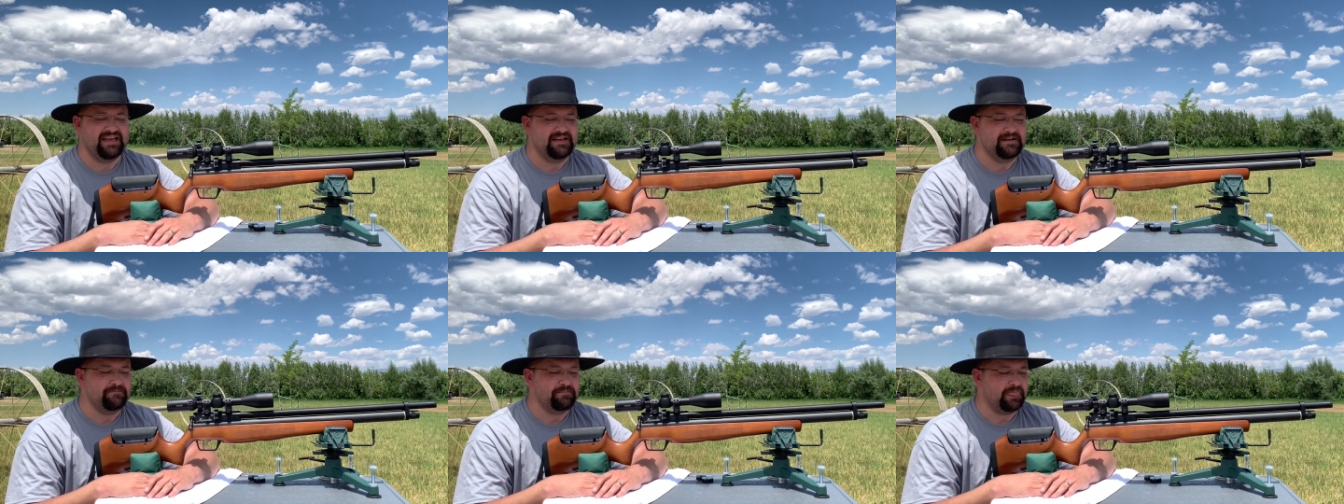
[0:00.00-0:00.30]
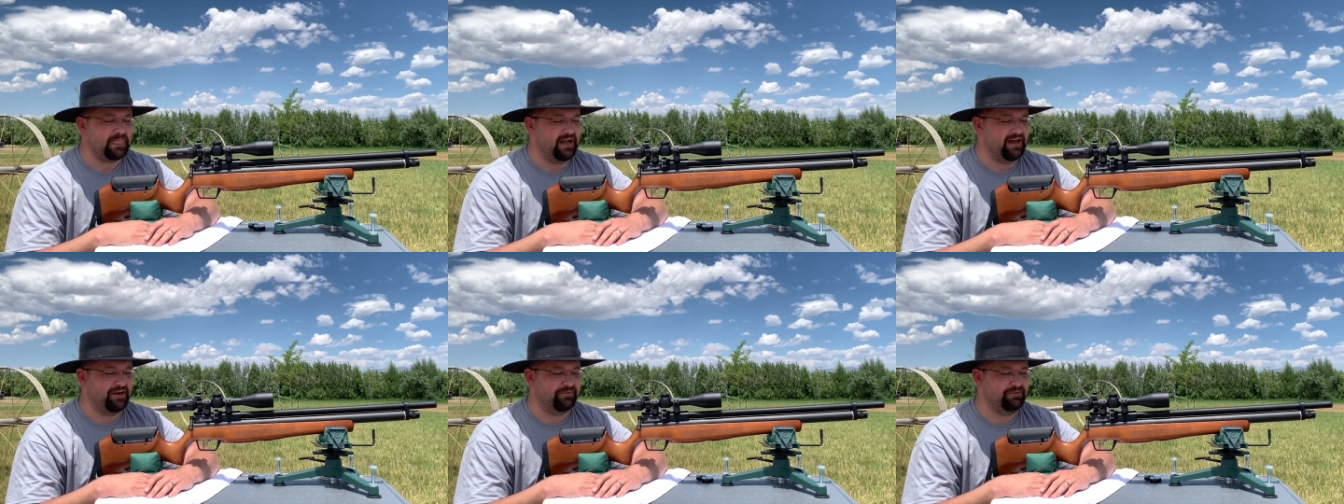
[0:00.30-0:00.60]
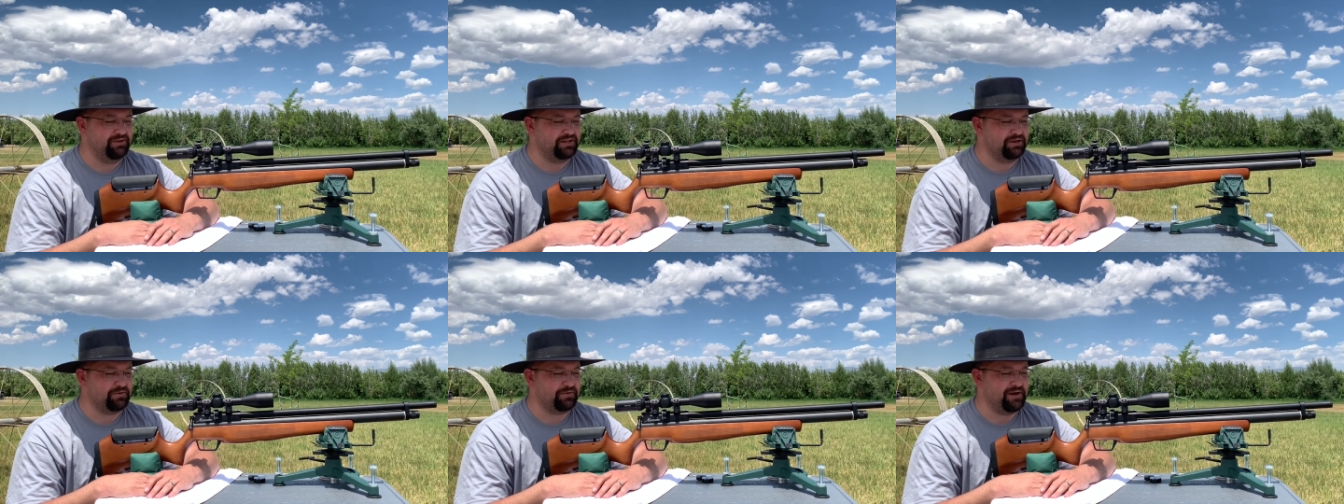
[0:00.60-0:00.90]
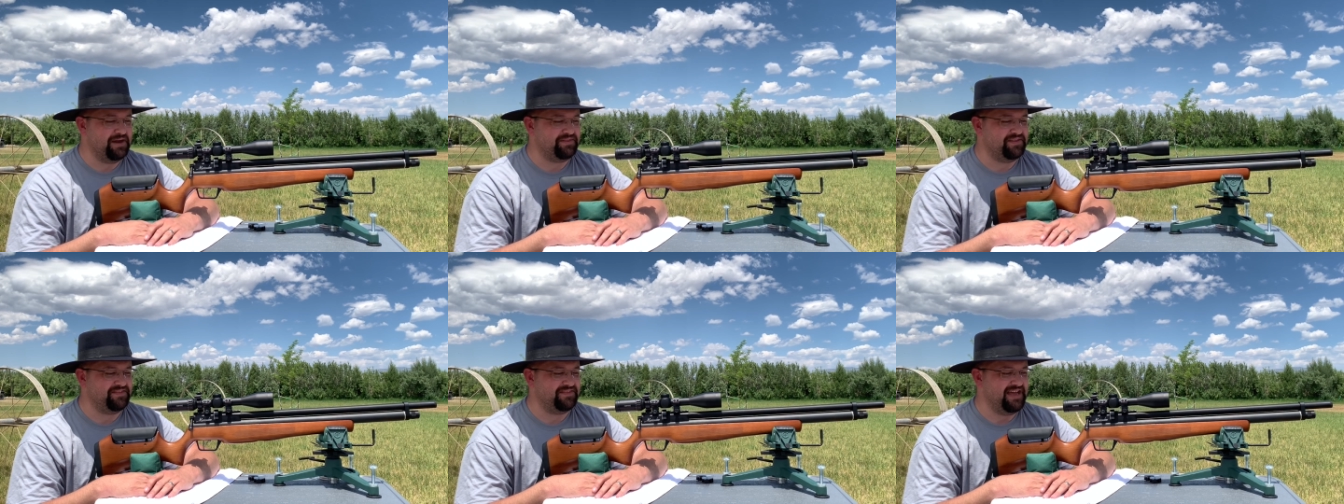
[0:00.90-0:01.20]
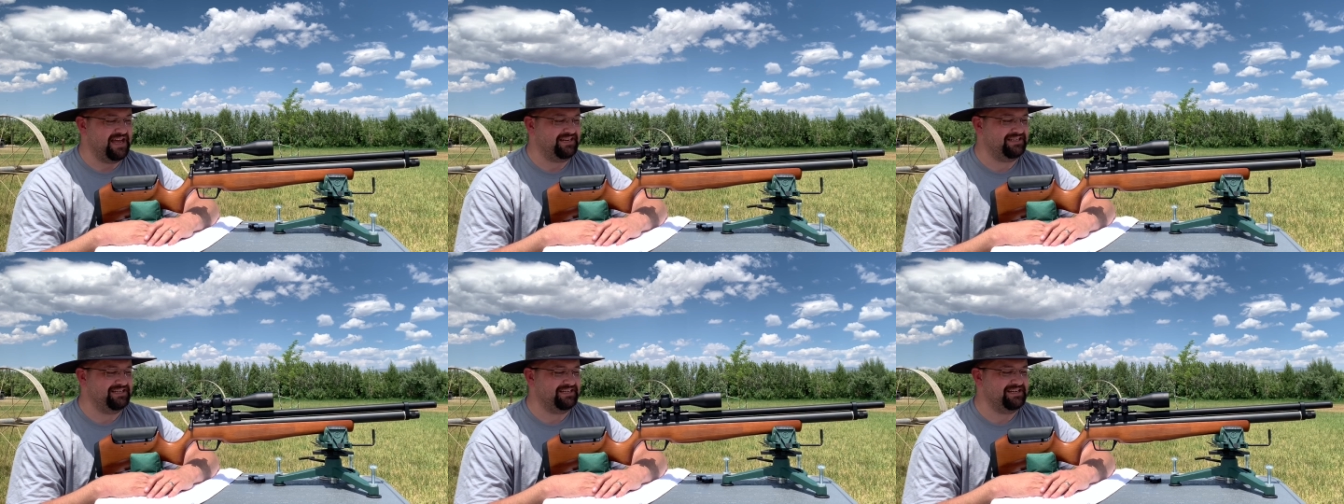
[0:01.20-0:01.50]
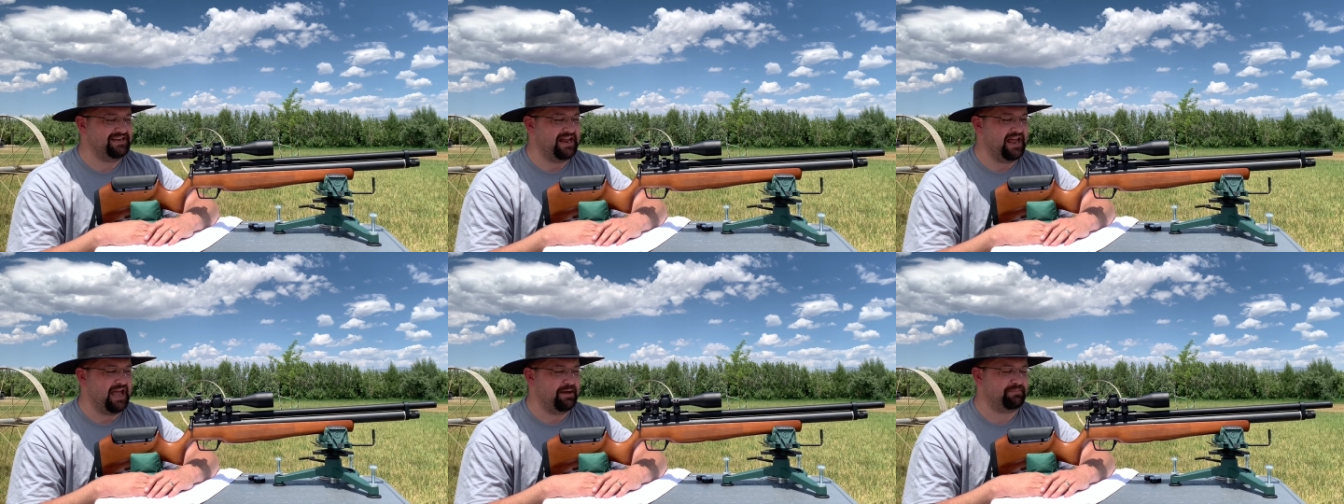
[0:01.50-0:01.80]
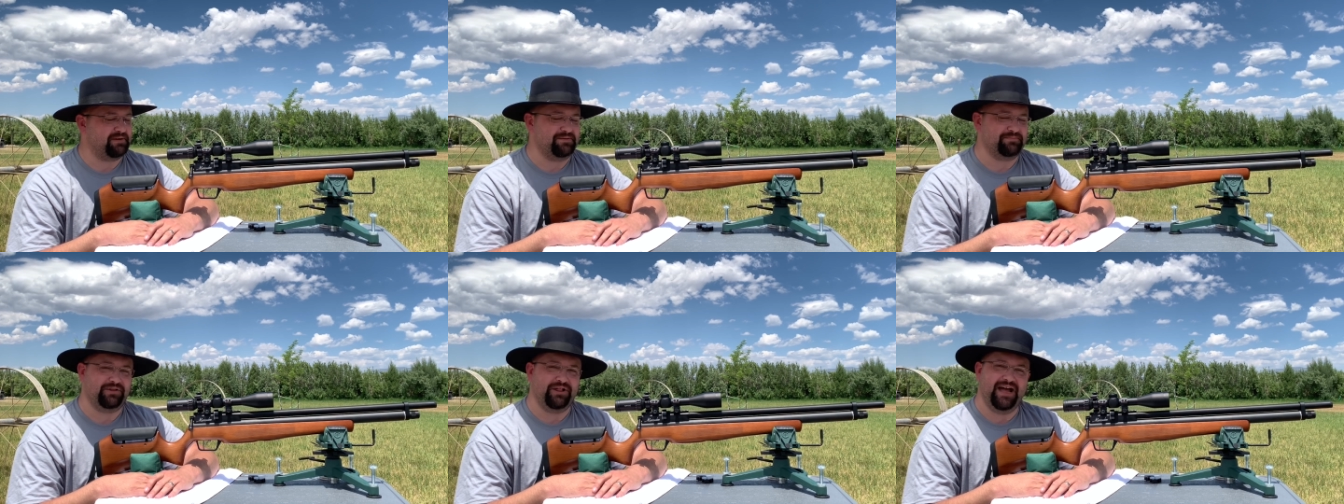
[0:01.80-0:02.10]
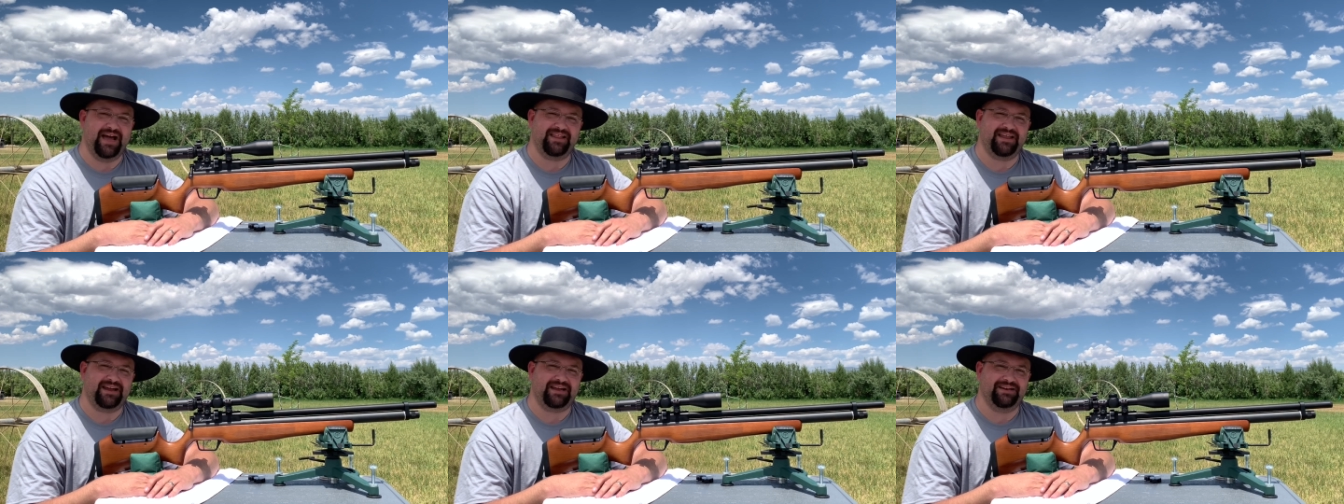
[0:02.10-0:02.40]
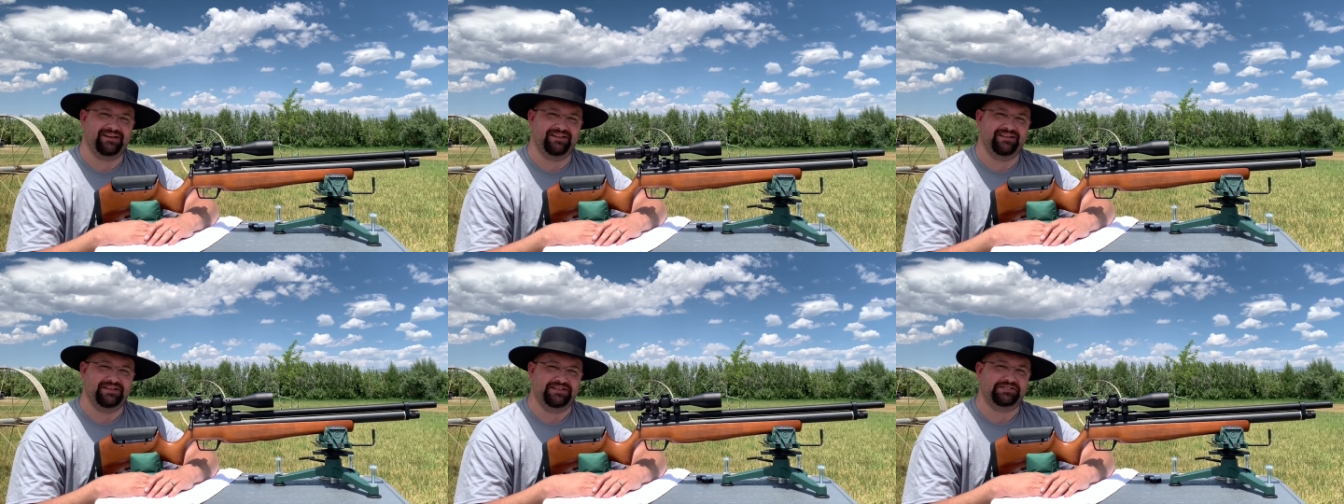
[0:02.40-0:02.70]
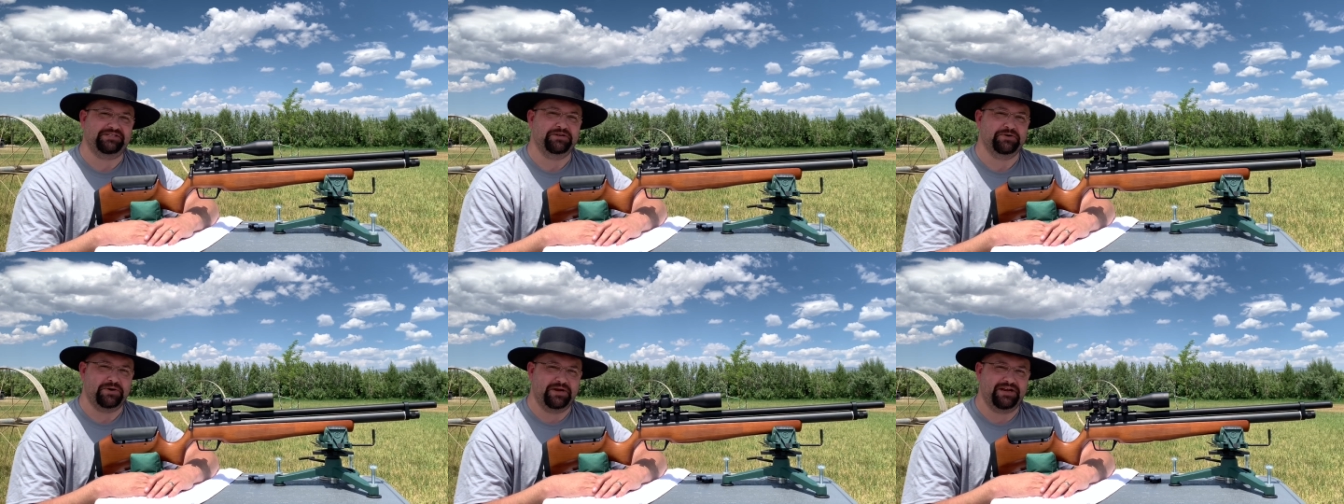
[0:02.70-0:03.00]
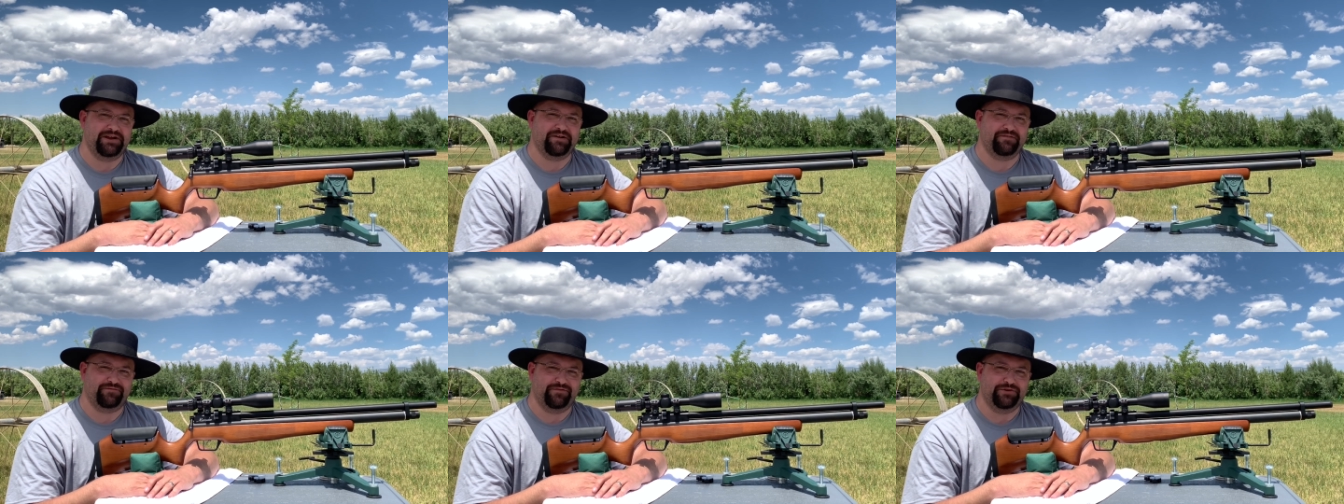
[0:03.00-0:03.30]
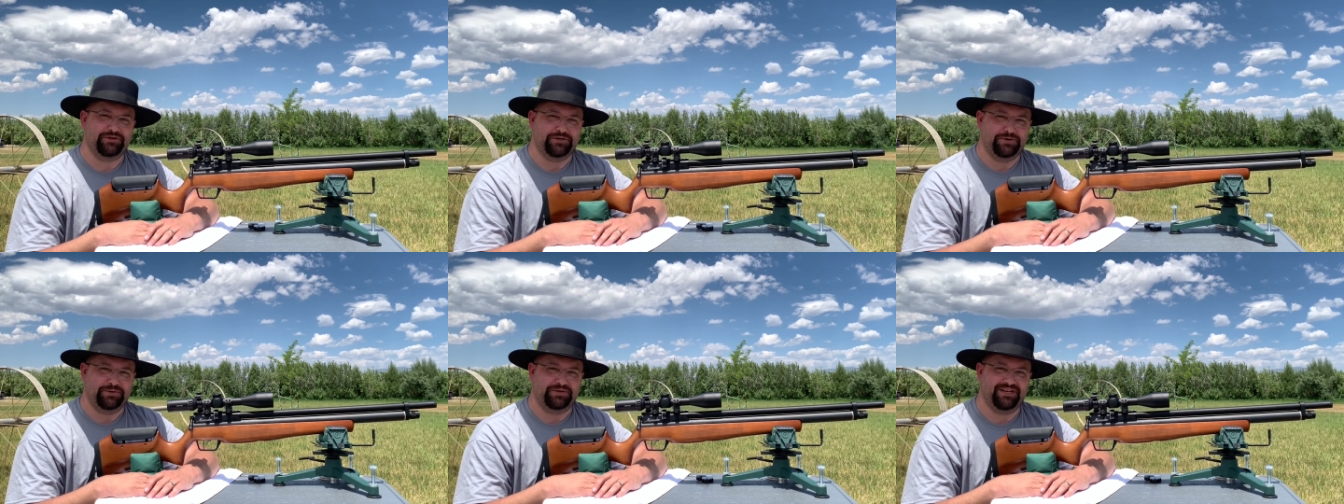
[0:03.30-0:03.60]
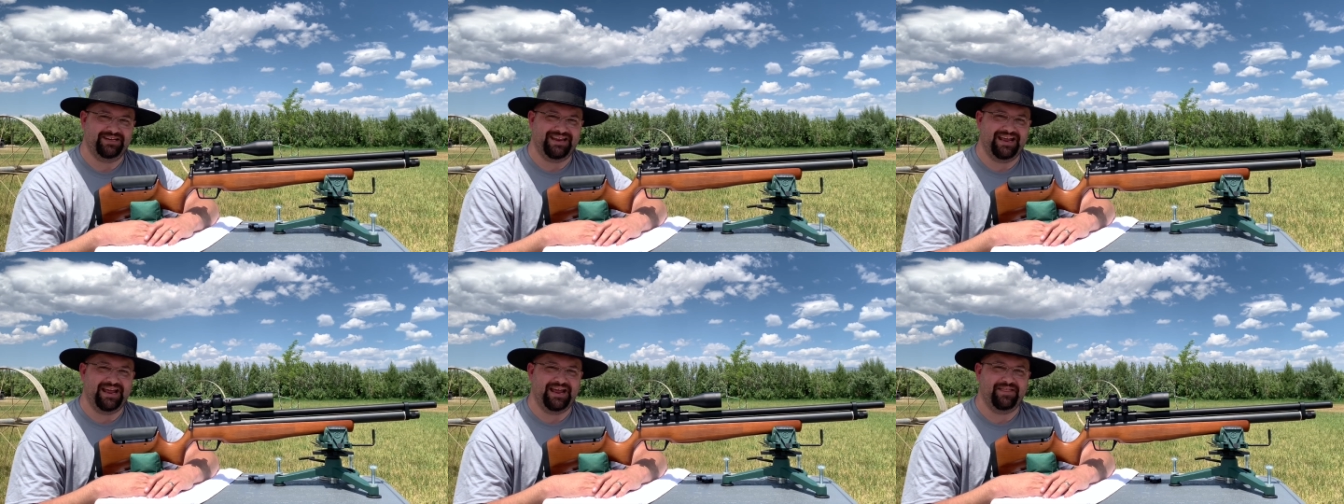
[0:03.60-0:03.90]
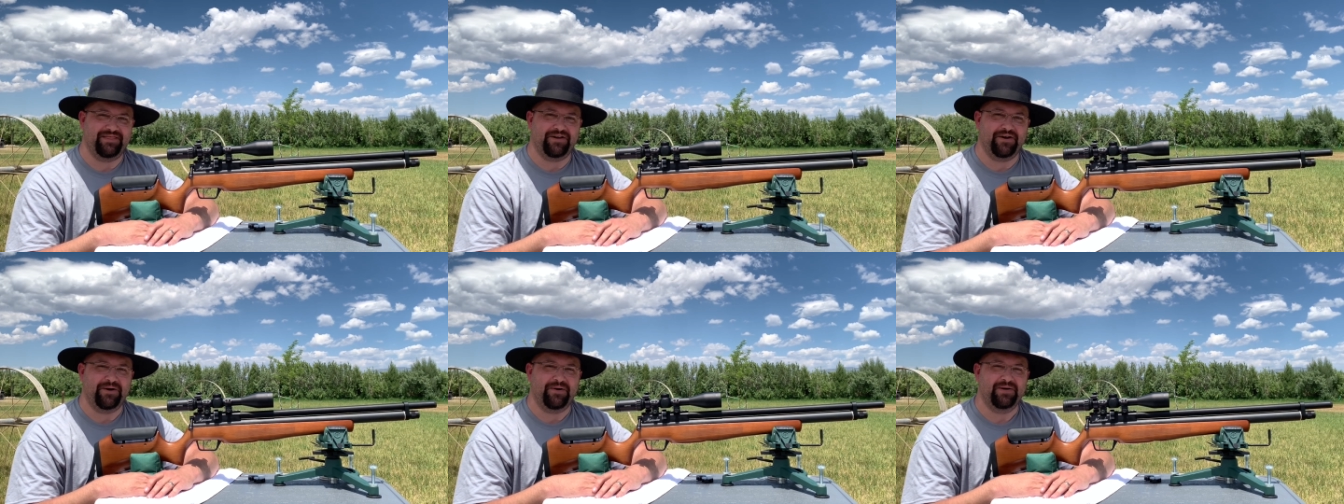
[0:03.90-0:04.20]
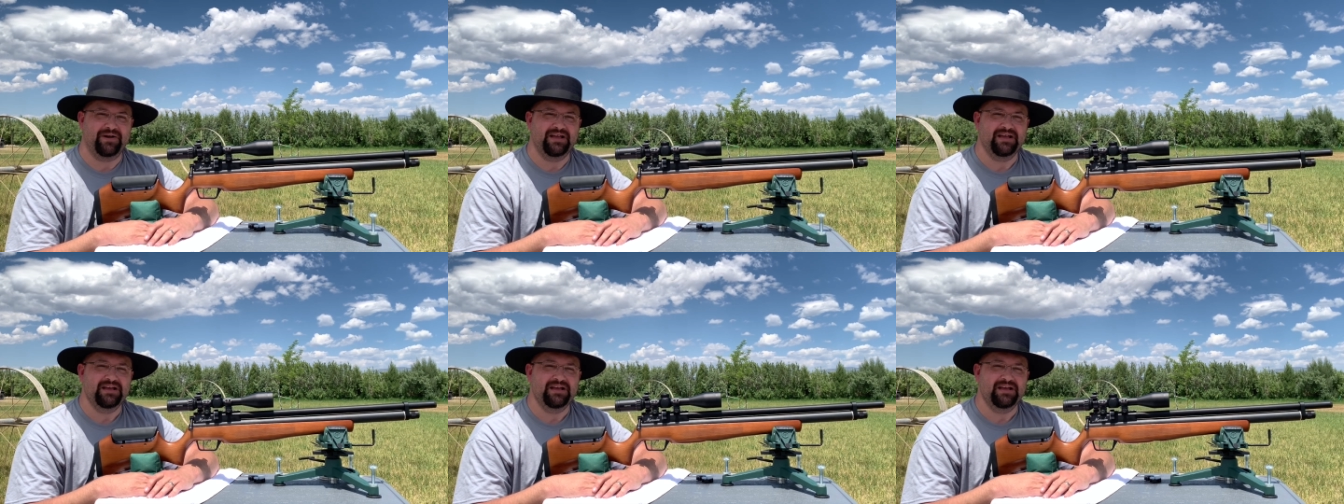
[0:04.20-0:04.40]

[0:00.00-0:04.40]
I really regret that that didn't happen. I'm glad I could at least do it here for you today, though.